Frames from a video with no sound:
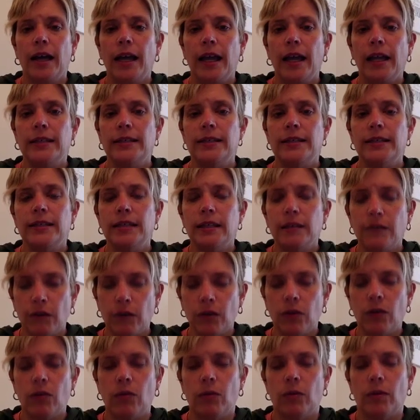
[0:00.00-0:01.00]
It's
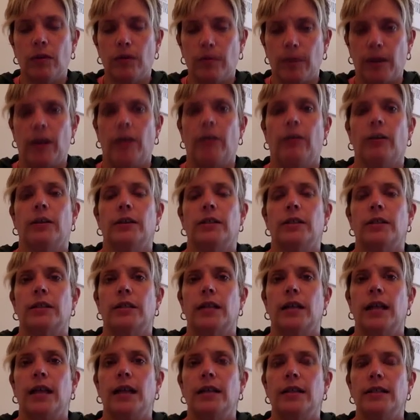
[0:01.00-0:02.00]
difficult with a parent.
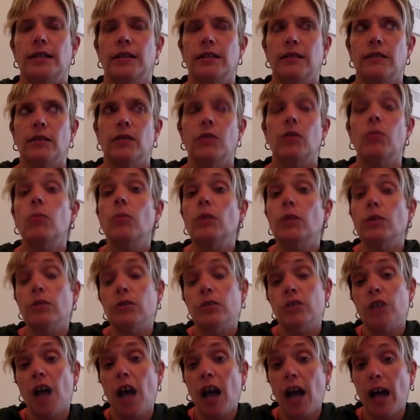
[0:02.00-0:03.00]
It's difficult with your
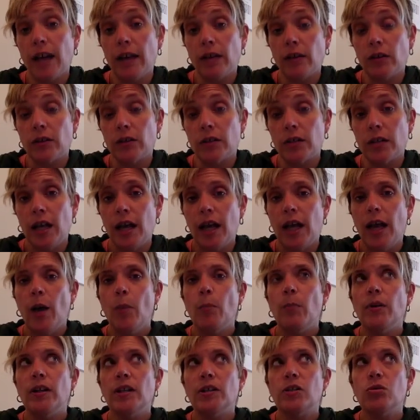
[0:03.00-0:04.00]
child,
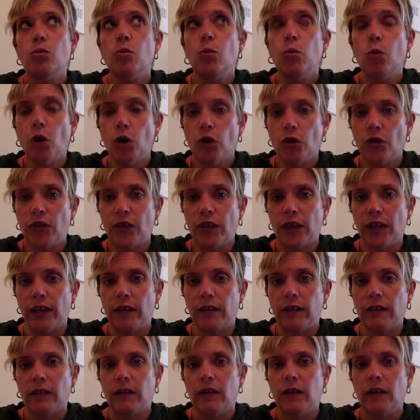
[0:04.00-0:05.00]
but it's worth
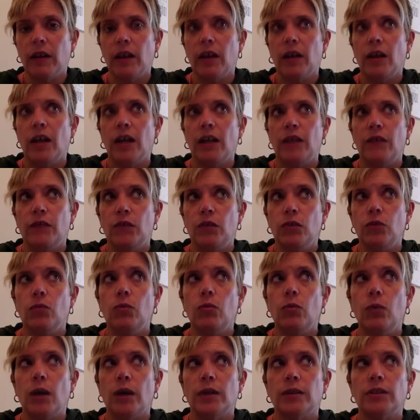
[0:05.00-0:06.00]
it if you
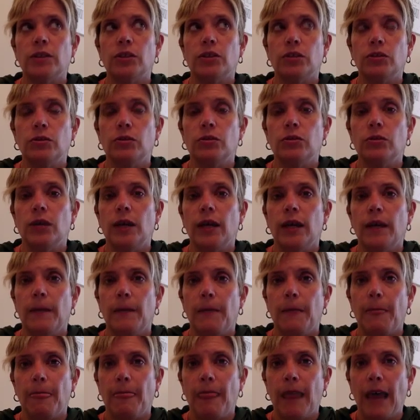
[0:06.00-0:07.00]
want to
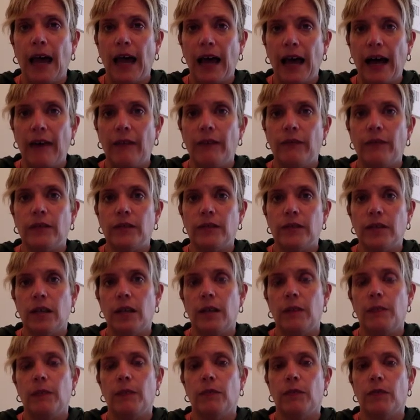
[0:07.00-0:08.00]
have the
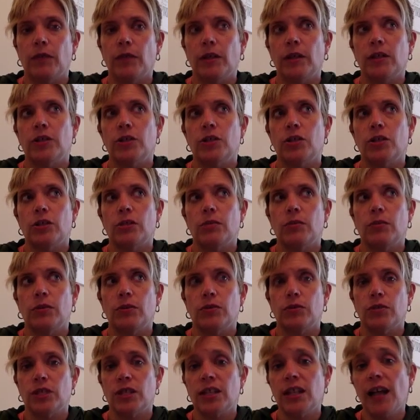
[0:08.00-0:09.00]
type of relationship with
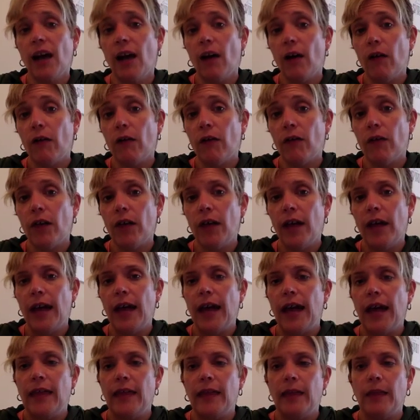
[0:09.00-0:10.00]
yourself
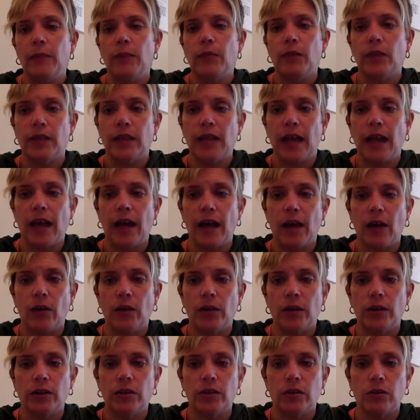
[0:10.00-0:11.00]
and then bring that
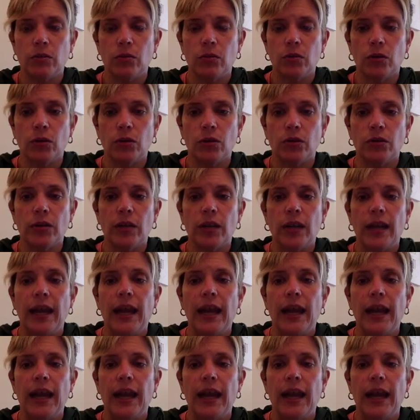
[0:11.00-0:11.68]
out into the world.